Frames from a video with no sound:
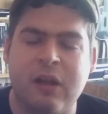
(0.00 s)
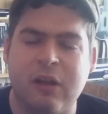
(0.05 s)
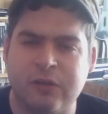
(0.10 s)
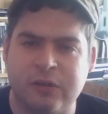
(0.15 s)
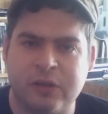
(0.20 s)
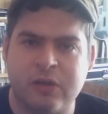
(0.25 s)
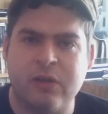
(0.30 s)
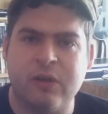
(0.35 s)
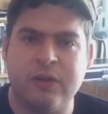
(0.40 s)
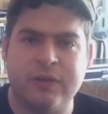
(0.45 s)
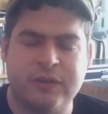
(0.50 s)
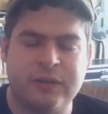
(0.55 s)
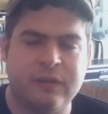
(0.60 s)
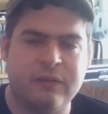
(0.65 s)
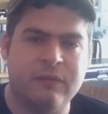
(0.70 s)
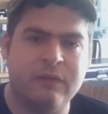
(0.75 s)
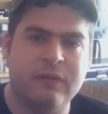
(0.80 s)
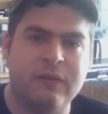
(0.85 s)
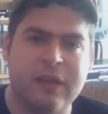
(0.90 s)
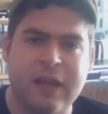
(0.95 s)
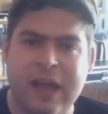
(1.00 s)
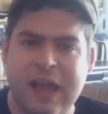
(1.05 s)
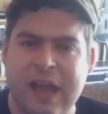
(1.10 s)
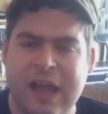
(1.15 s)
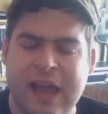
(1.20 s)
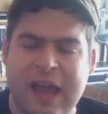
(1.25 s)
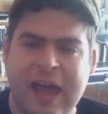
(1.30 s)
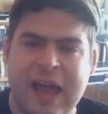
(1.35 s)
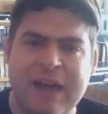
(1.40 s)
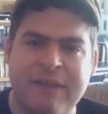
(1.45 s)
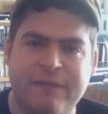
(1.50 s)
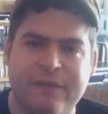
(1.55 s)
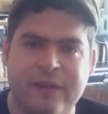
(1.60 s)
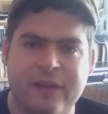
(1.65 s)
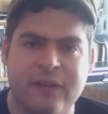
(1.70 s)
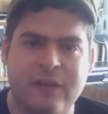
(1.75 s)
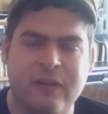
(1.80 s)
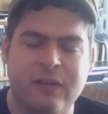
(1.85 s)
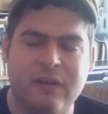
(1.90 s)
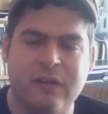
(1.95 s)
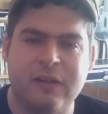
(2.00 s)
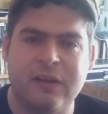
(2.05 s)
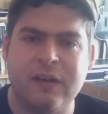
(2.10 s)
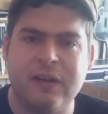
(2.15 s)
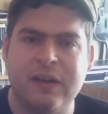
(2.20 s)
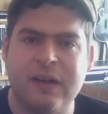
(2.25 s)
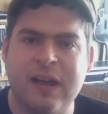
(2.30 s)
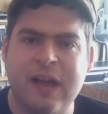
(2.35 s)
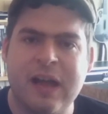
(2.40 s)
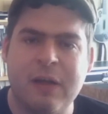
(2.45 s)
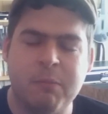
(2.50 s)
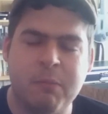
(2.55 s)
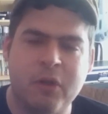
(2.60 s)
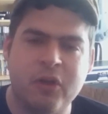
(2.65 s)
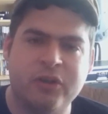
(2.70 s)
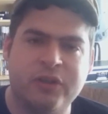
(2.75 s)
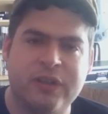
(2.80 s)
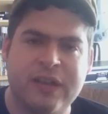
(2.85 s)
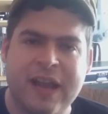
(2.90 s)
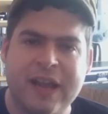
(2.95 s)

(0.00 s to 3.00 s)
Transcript: on the course of ever much